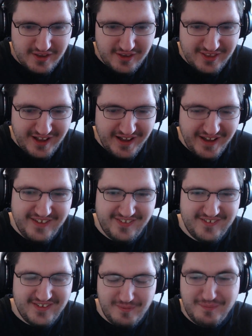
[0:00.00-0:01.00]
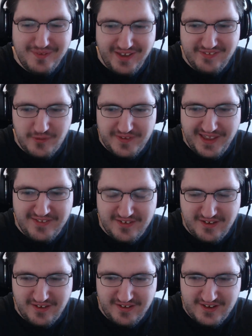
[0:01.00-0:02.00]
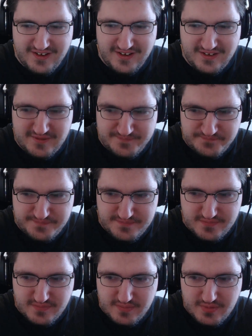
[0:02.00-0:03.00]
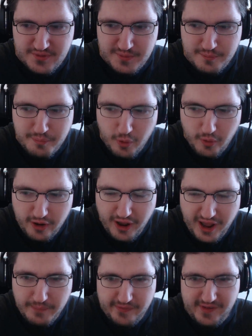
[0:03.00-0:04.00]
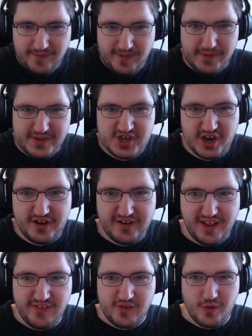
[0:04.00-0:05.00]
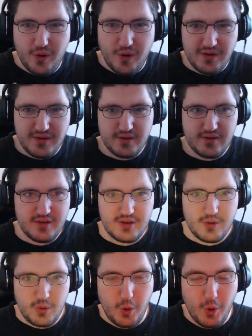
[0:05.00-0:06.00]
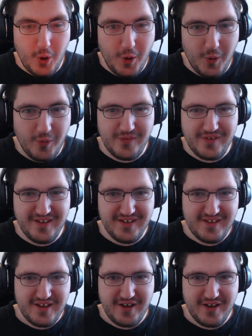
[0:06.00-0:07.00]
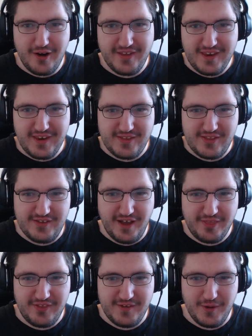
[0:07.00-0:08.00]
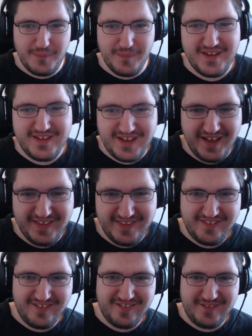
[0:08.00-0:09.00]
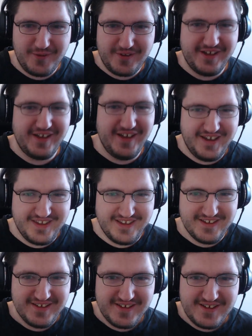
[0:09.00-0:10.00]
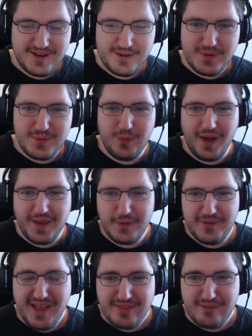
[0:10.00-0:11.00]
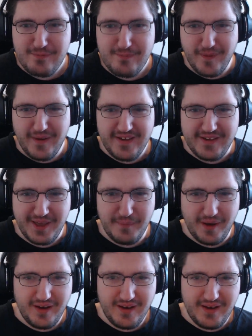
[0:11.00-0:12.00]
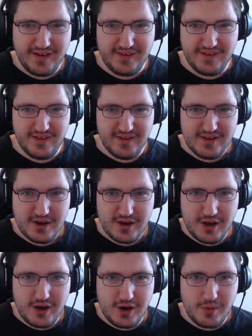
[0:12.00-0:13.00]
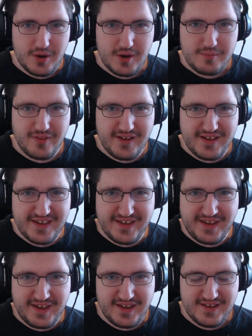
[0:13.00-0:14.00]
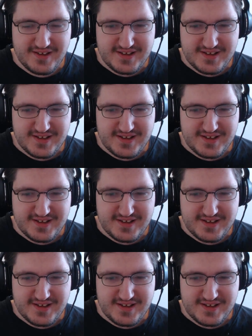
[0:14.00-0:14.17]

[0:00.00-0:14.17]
Nice! And then Blake's doing that to... Uh, polar opposites of each other. That's cool. Woo! Oh, that didn't even do nothing. Oh my god, this is so good. But why do we have to fight? Come on! Uh-oh! Blake!